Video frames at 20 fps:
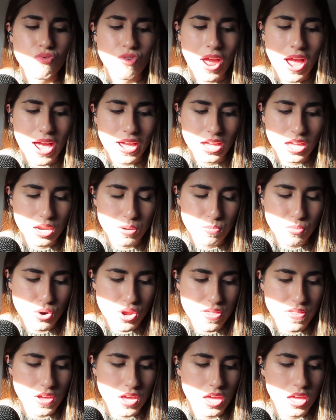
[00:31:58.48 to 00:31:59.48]
Ragged
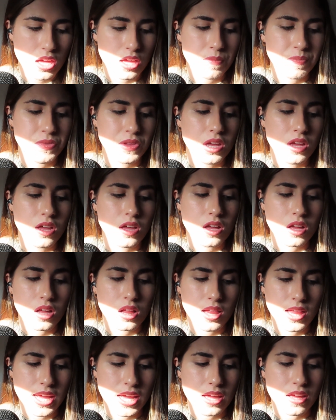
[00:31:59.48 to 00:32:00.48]
breathing.
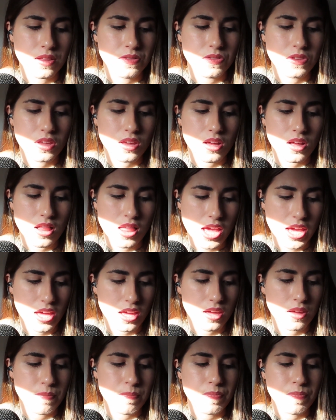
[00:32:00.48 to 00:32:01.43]
Click, click,